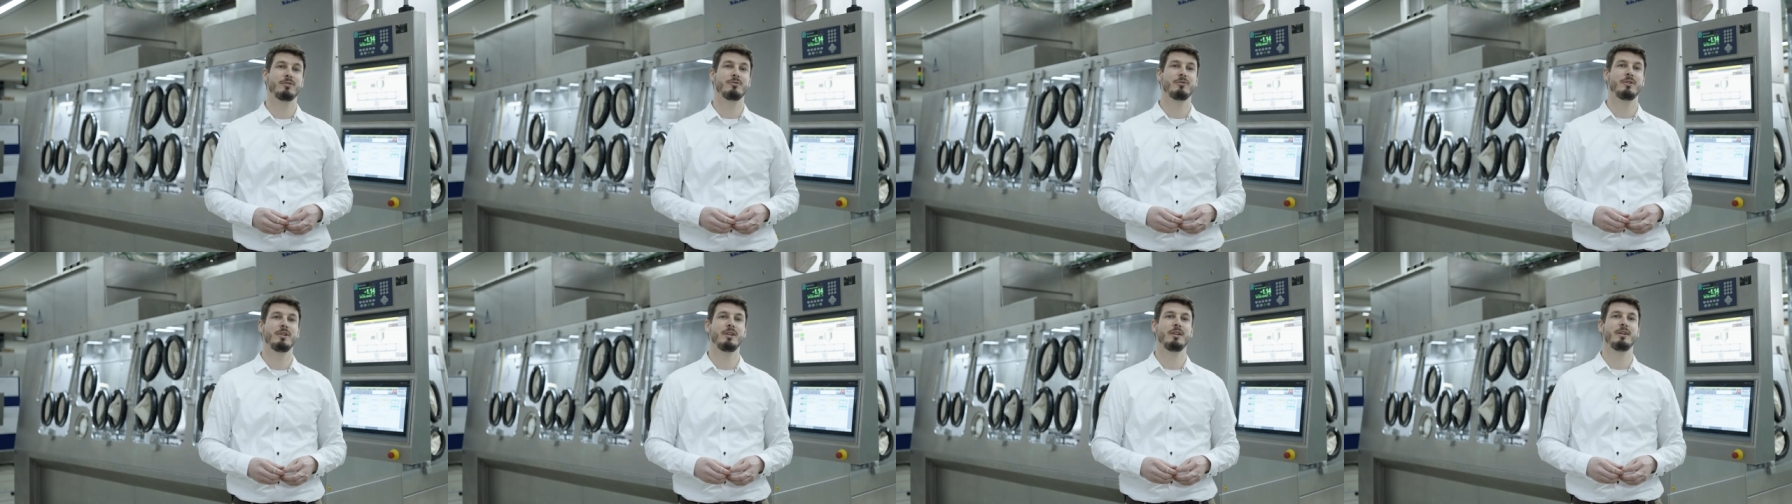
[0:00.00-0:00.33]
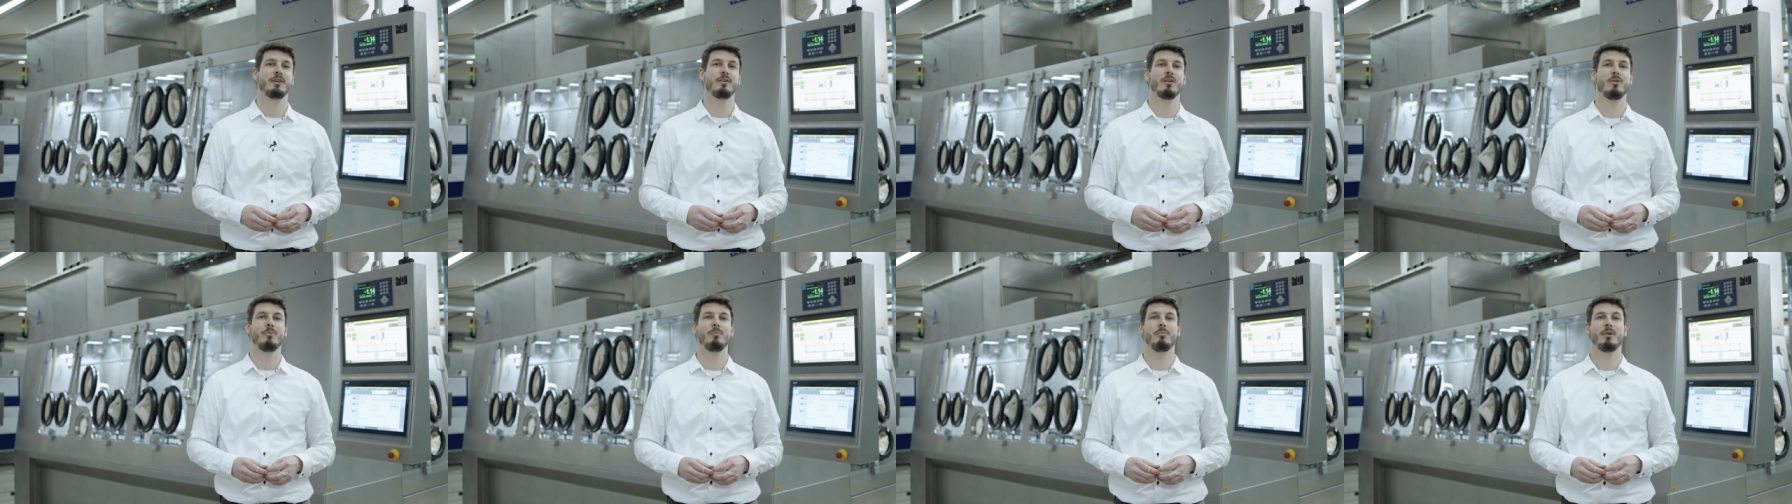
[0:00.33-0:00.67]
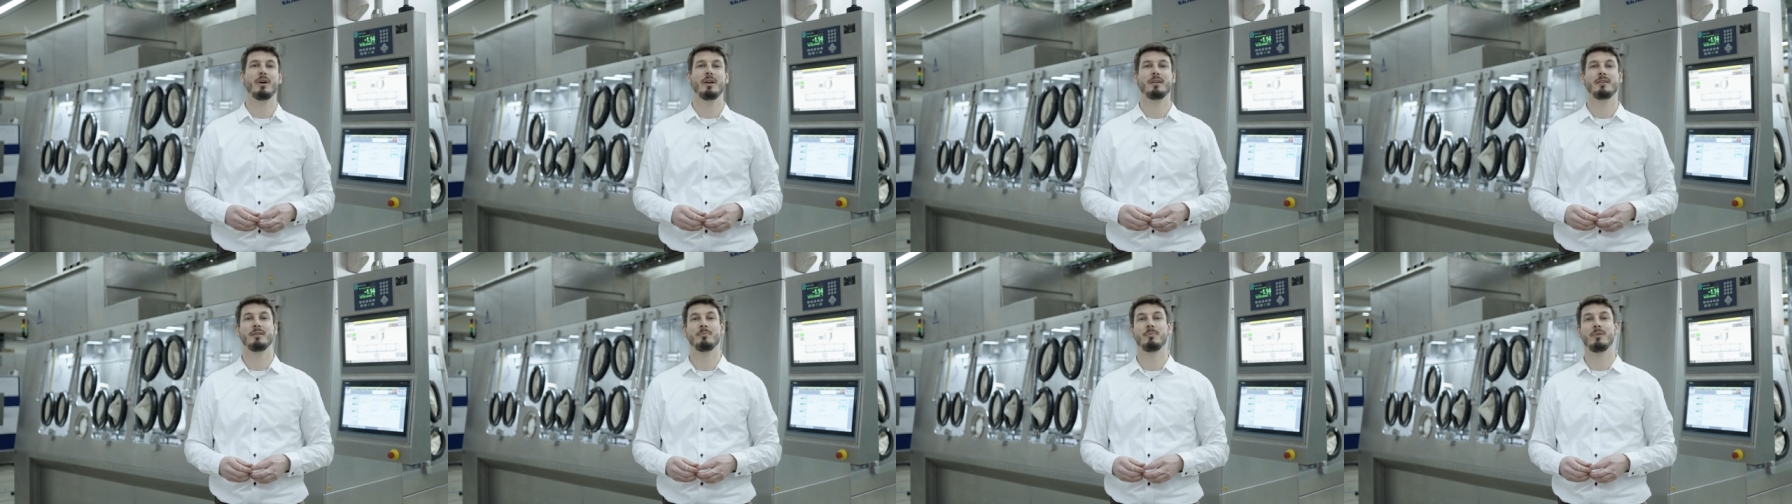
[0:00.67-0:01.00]
really
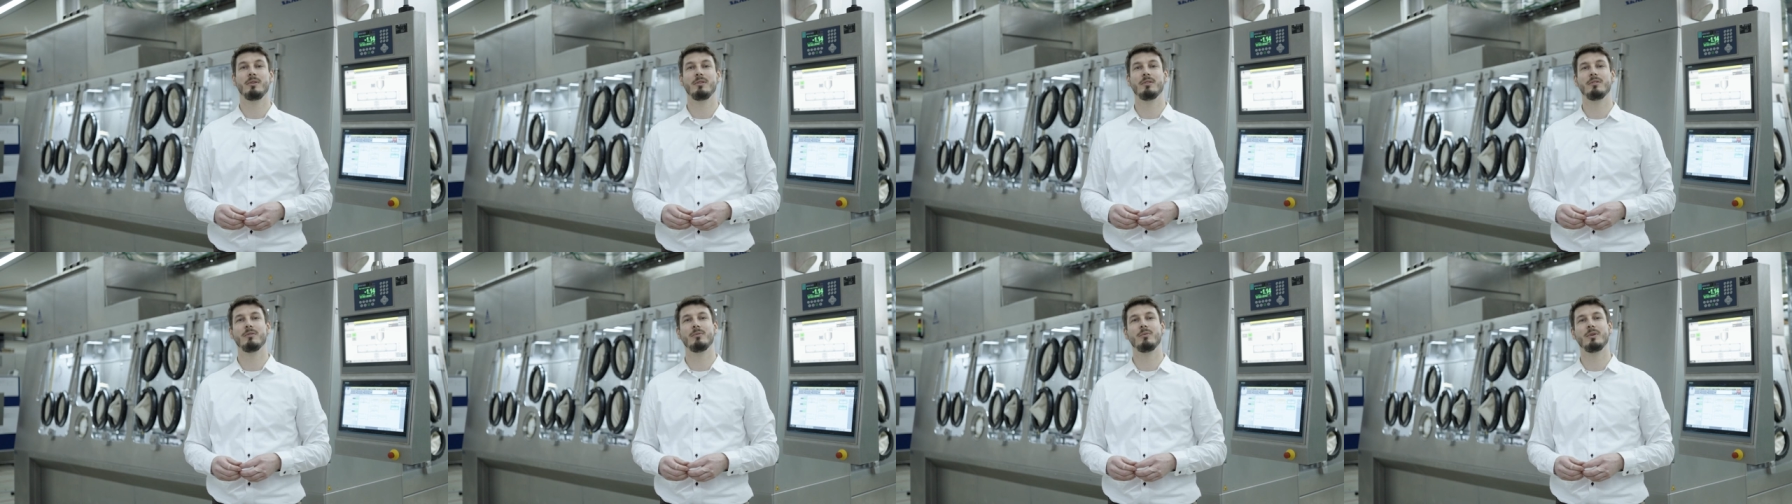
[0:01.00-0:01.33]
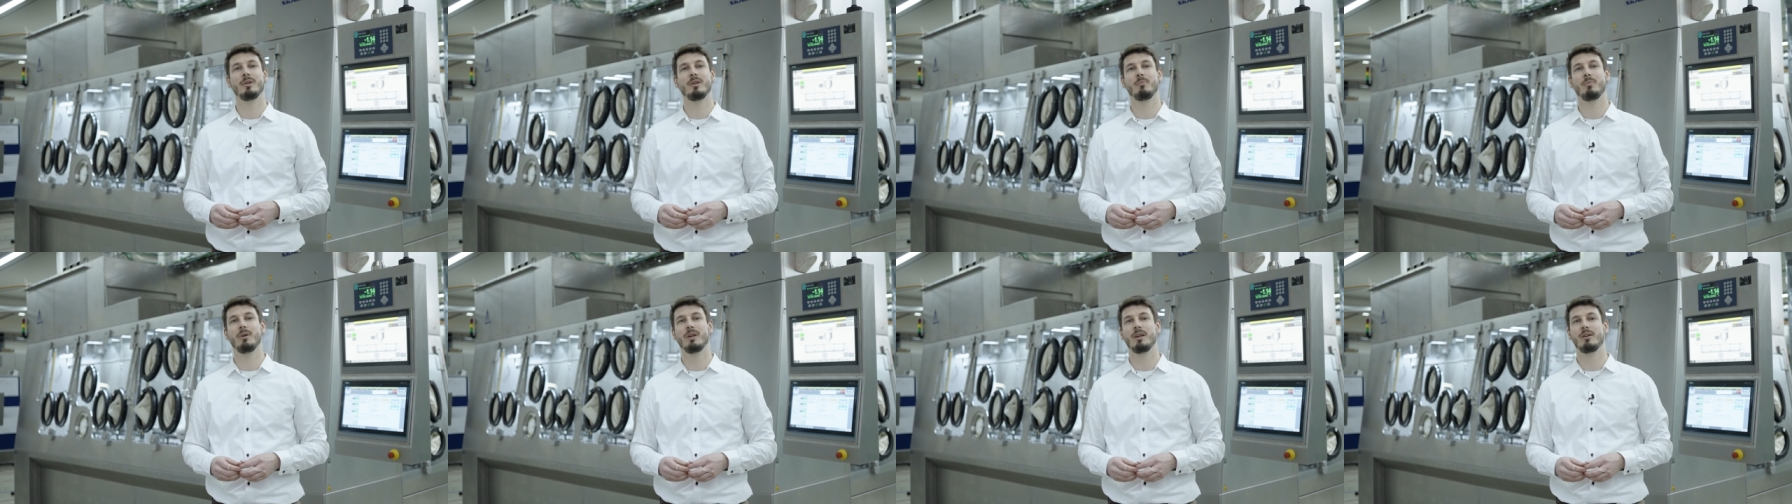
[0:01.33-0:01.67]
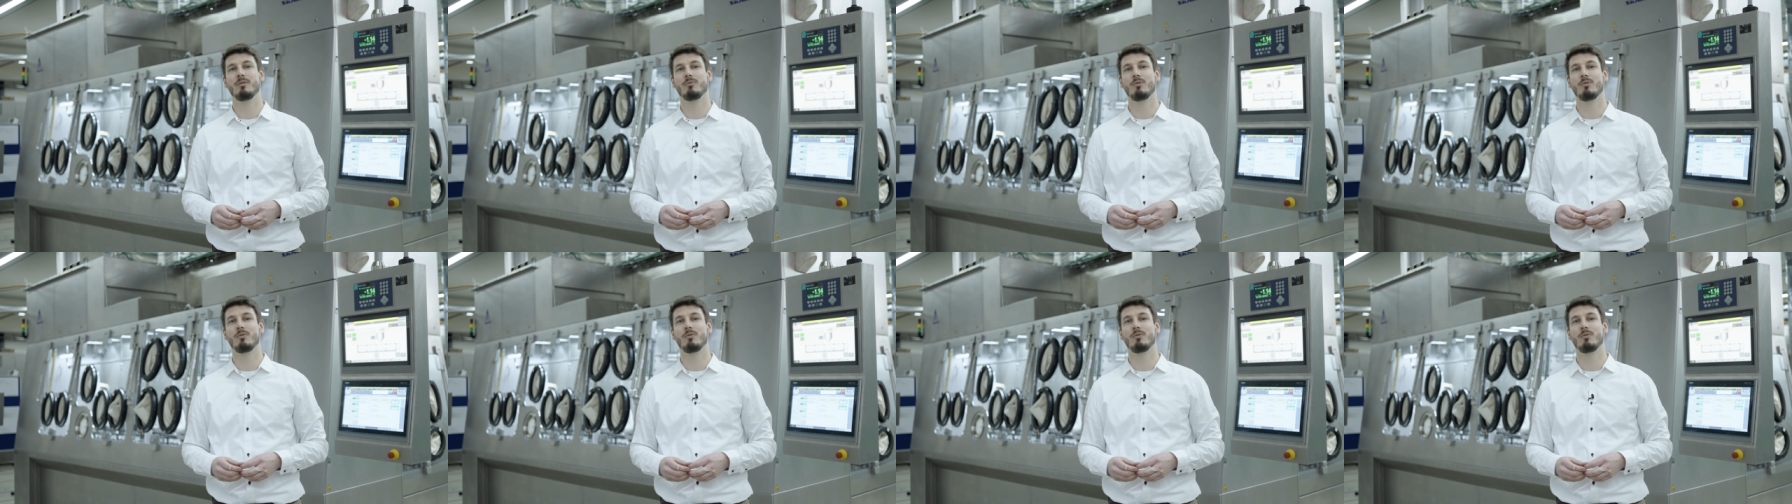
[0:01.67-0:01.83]
compatible with a big